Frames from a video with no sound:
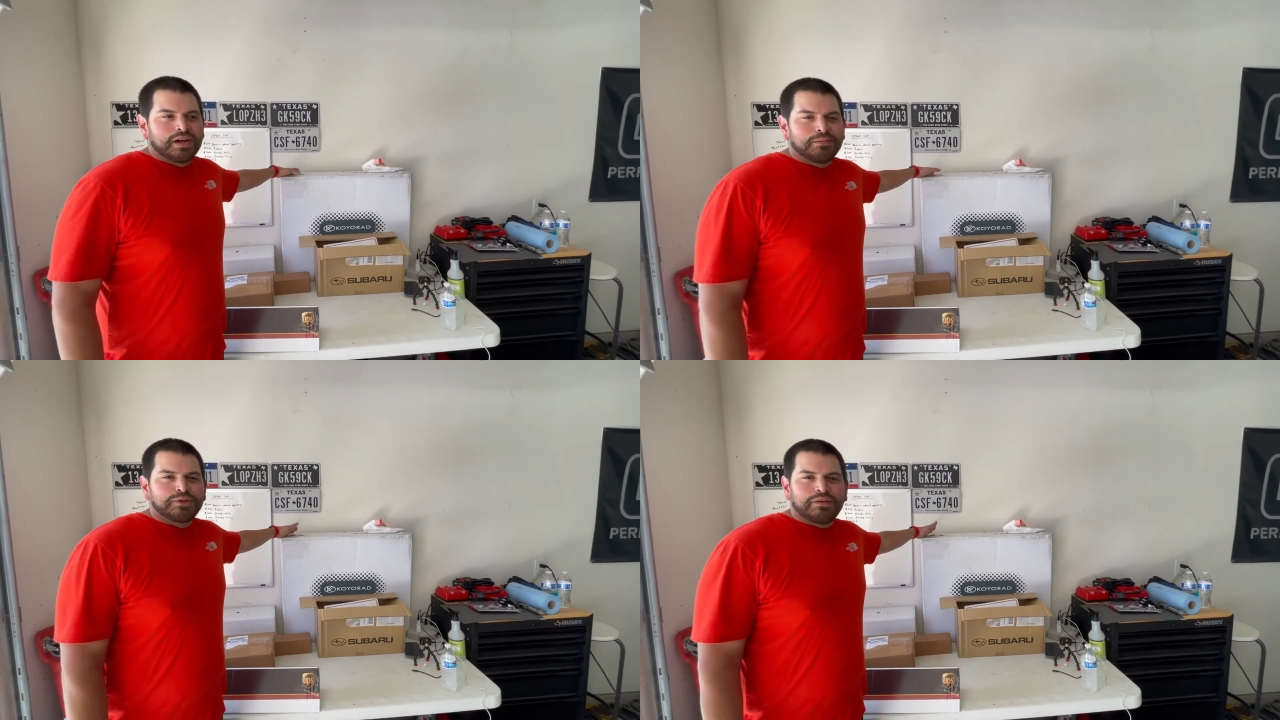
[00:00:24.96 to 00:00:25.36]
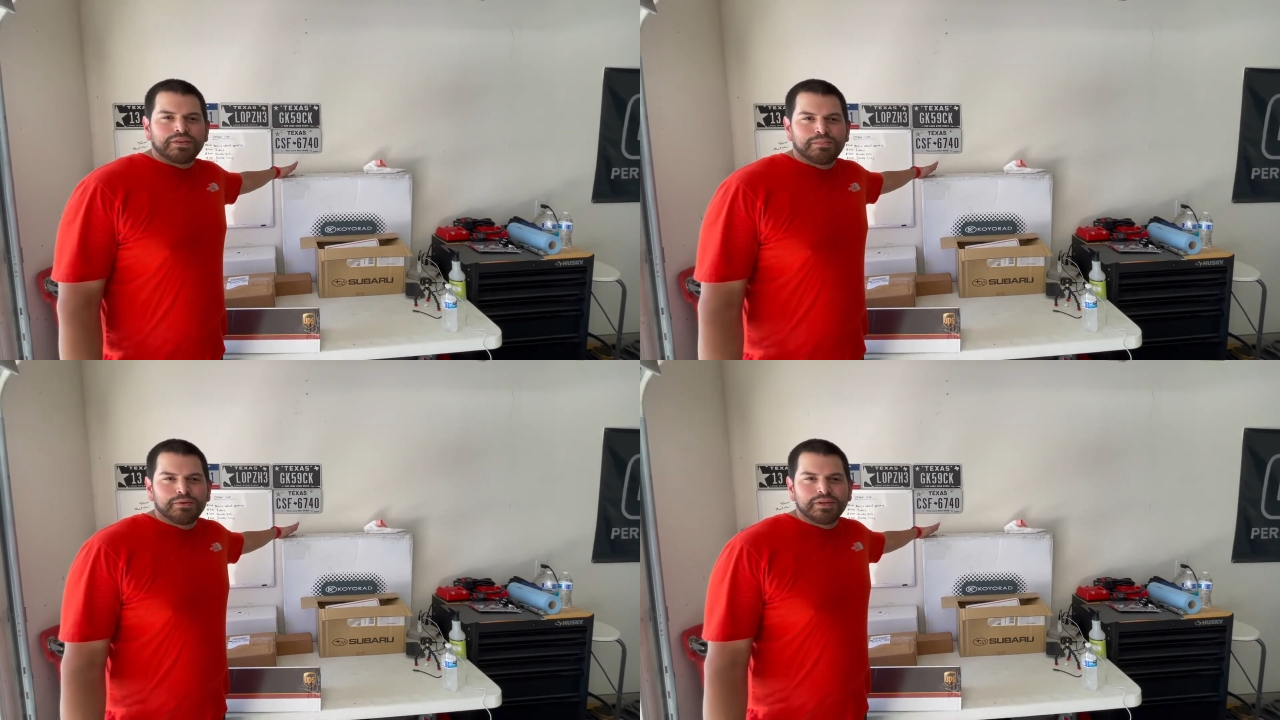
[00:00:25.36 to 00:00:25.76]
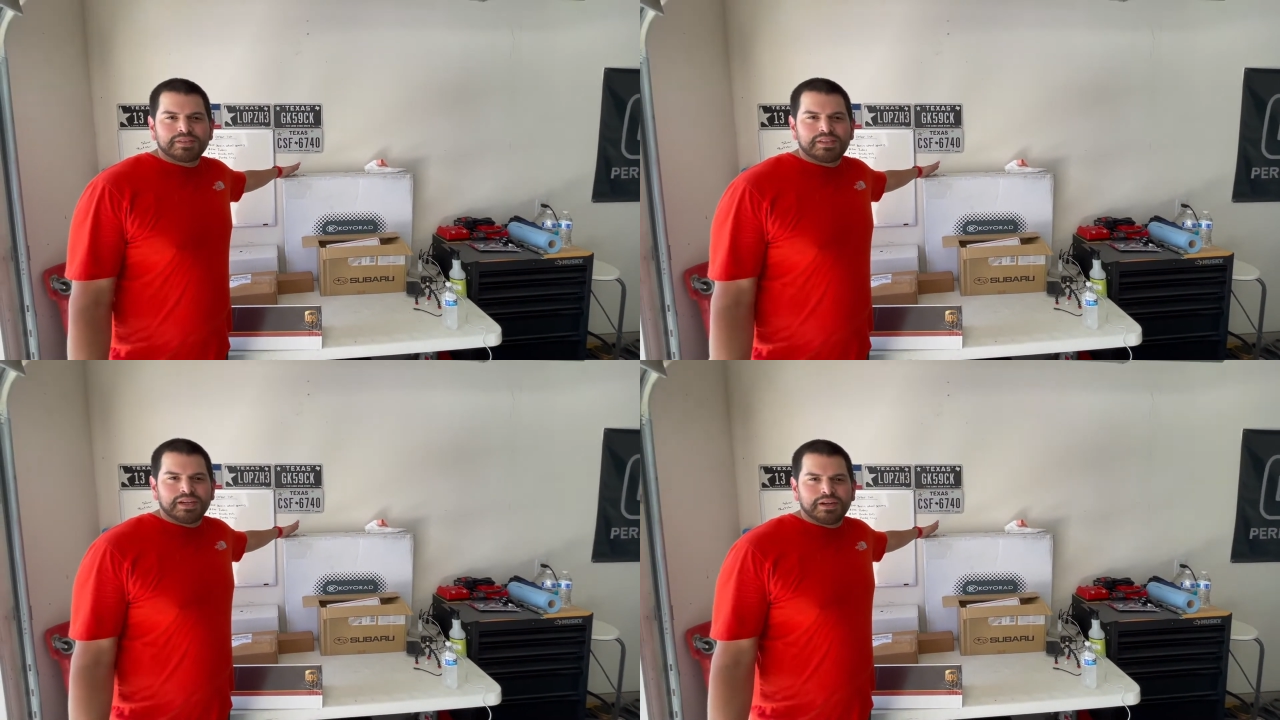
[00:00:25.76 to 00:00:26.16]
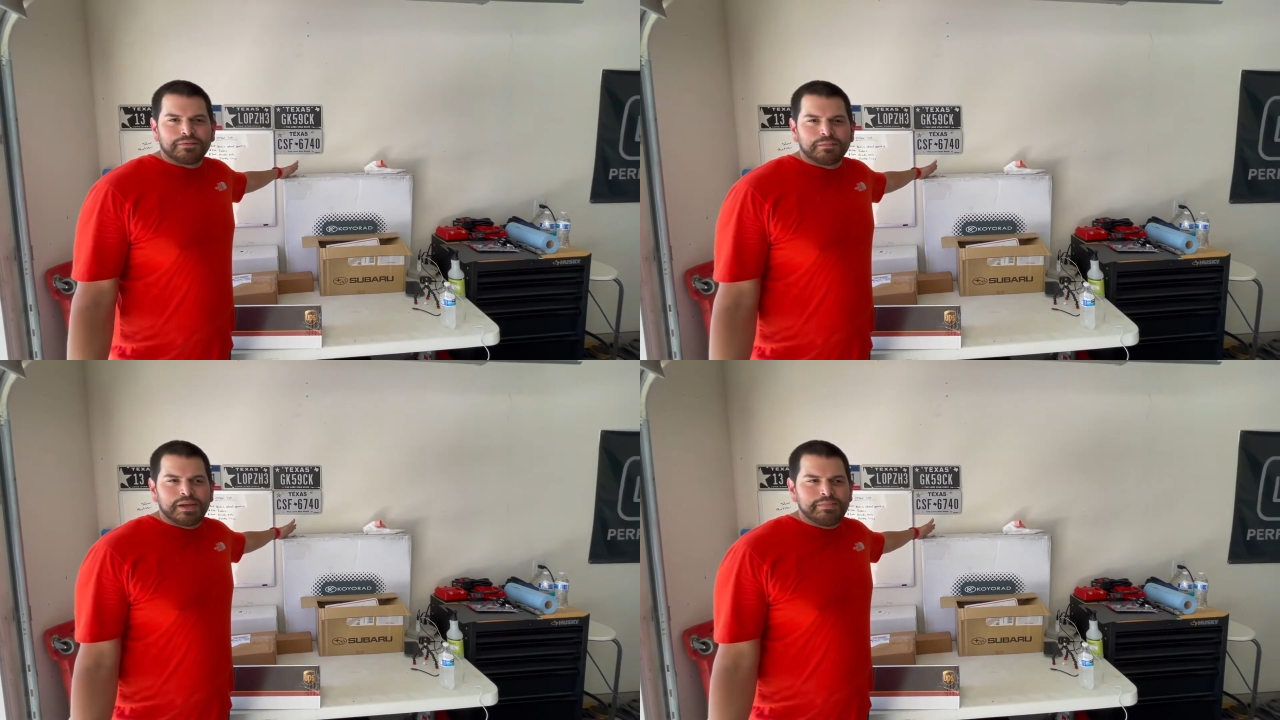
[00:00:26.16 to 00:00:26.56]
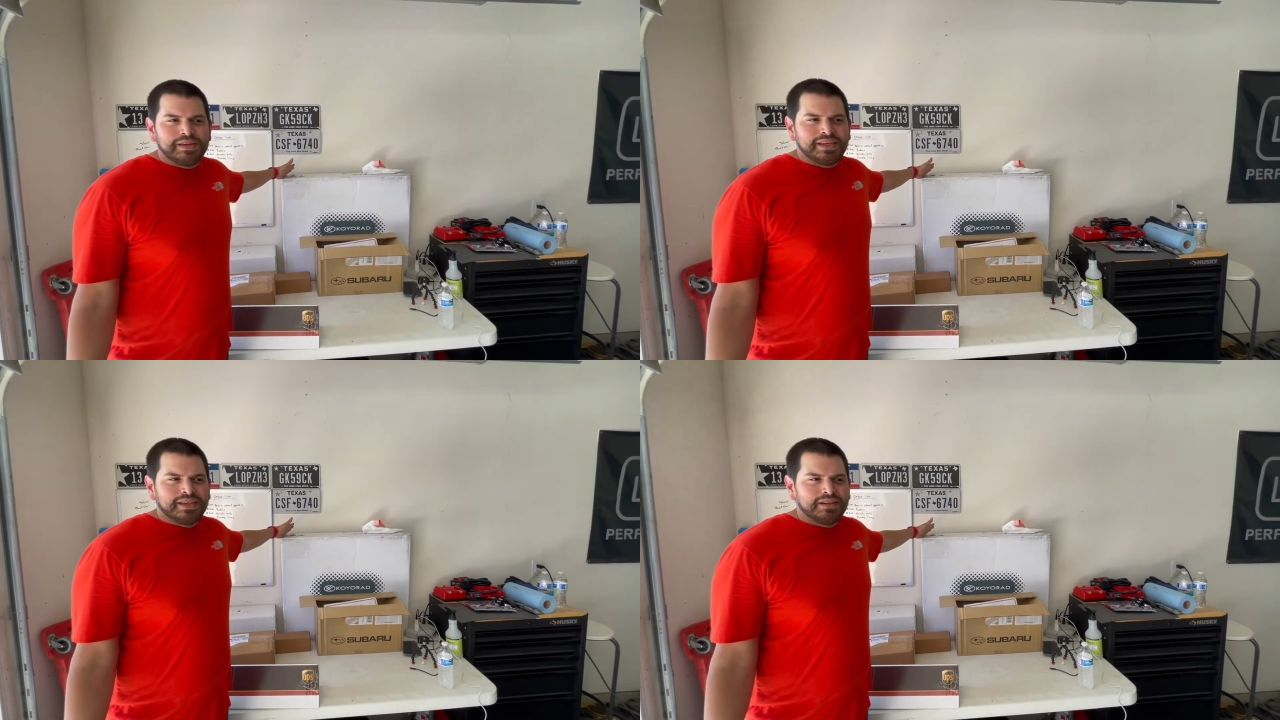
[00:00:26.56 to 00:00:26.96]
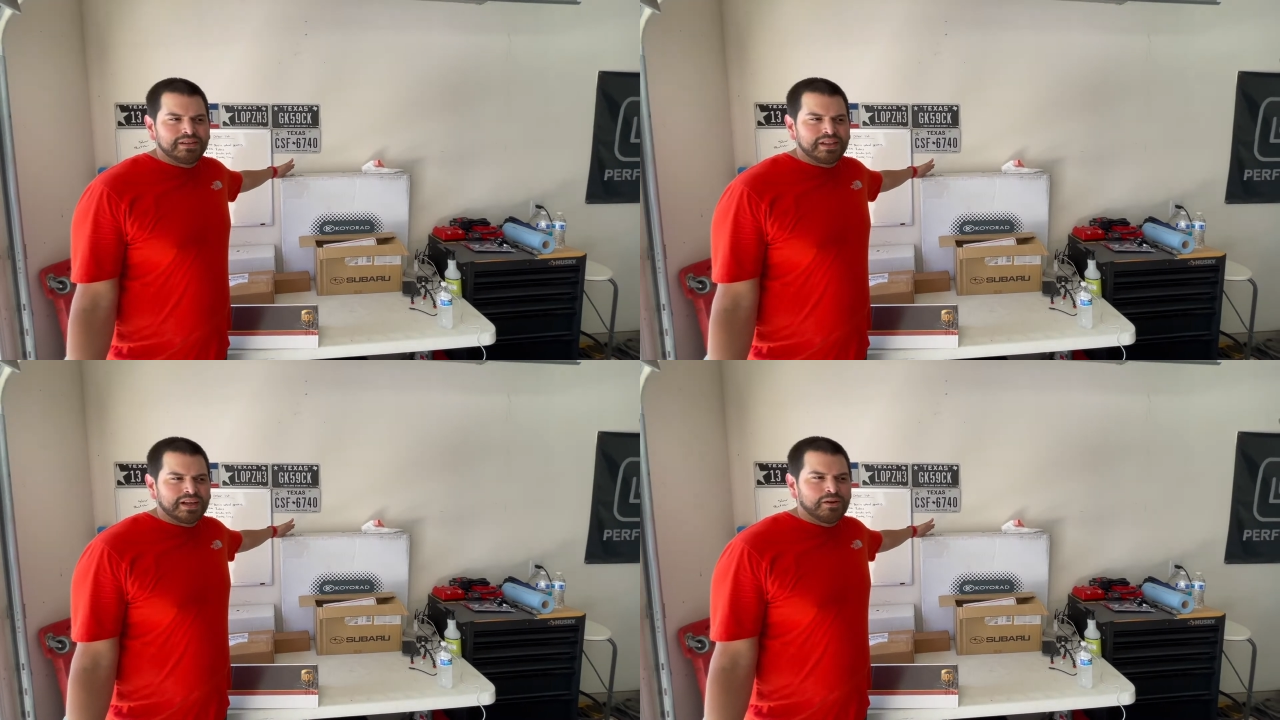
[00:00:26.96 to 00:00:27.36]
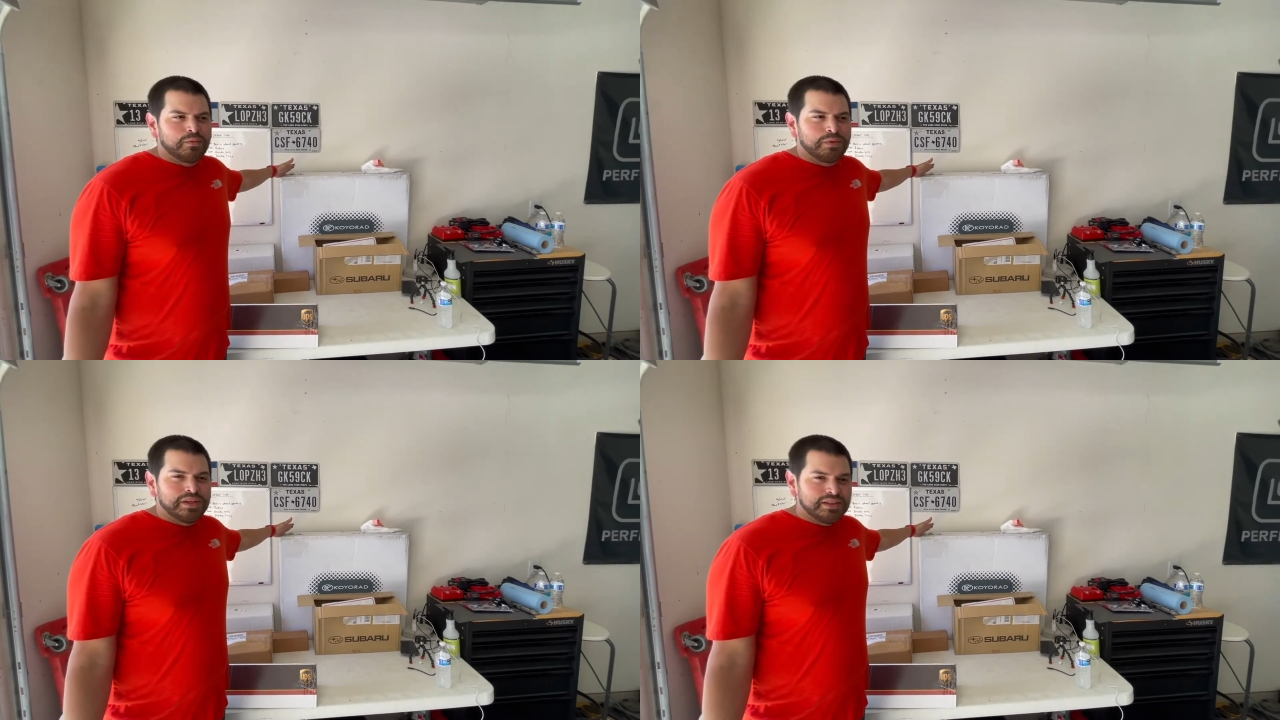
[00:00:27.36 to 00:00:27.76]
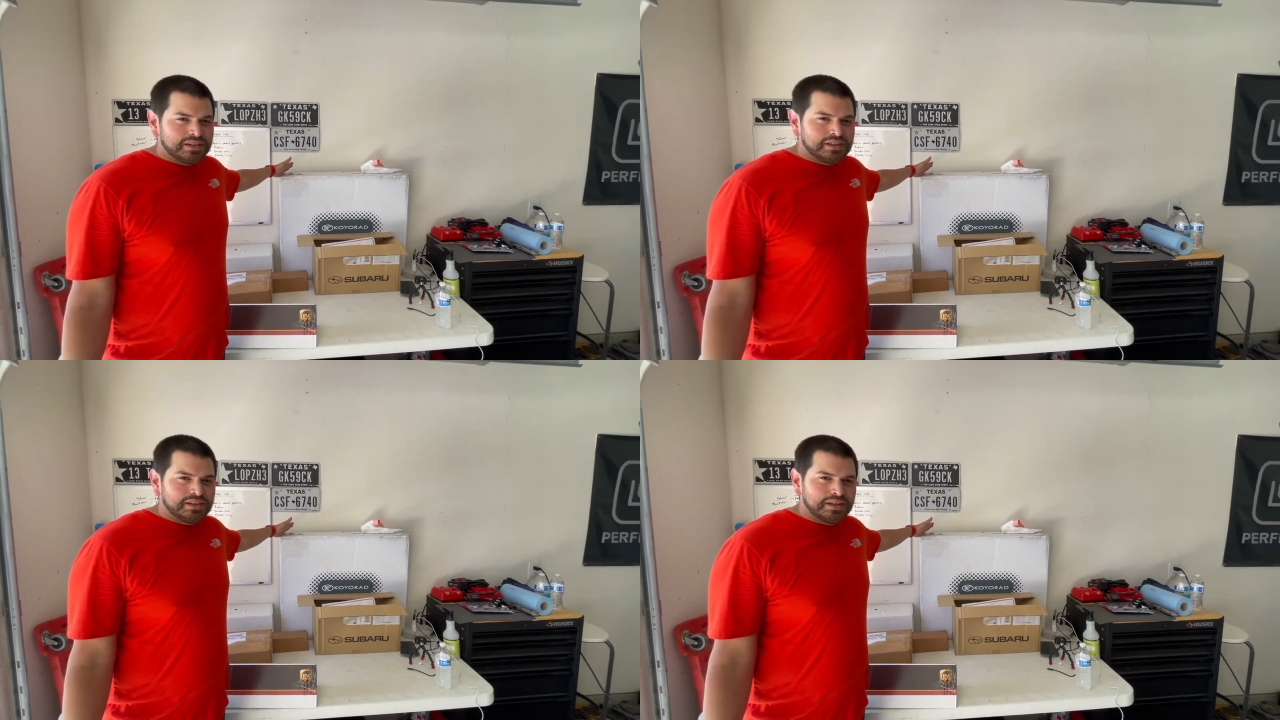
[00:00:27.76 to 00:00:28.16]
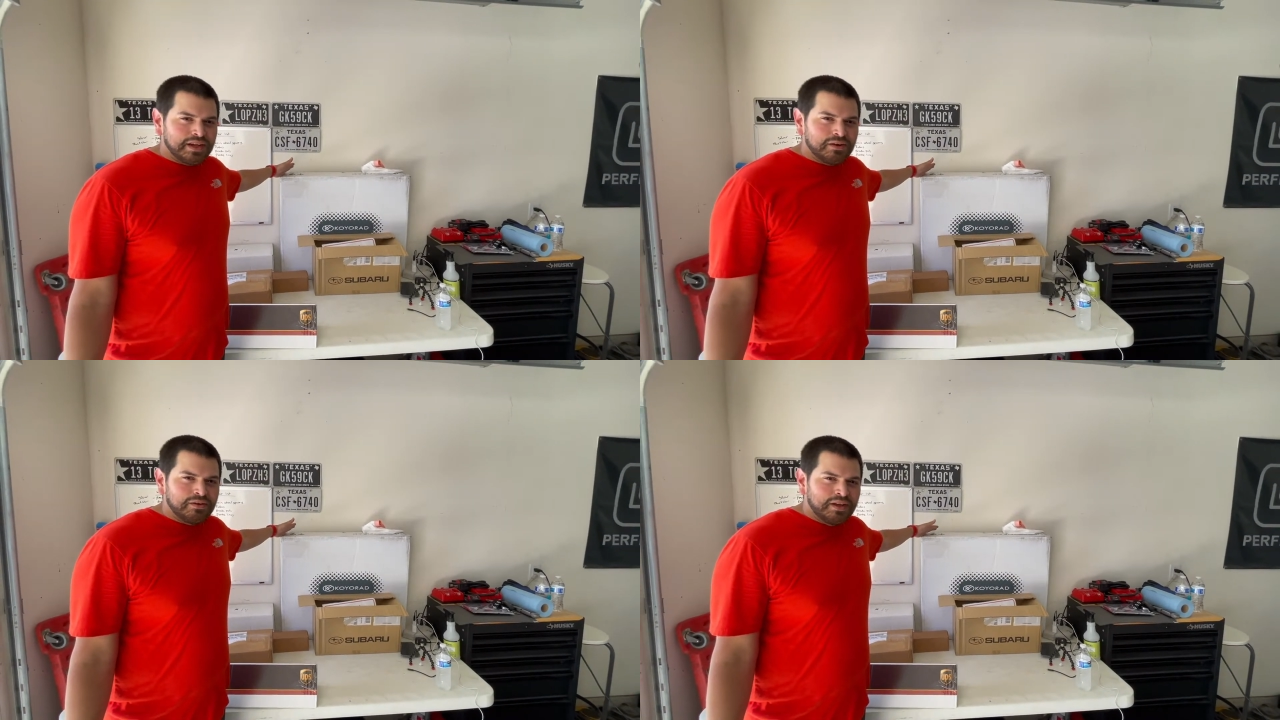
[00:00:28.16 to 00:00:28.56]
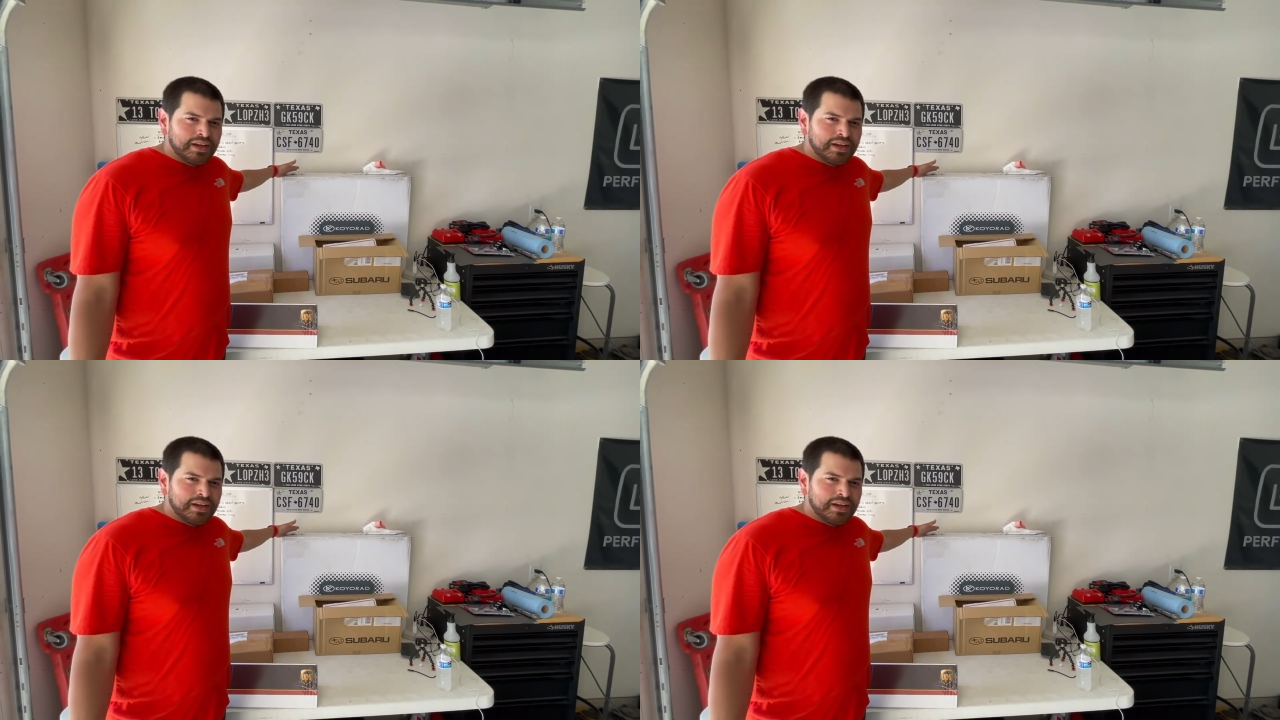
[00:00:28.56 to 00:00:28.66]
driving the blue STI for maybe like a week now.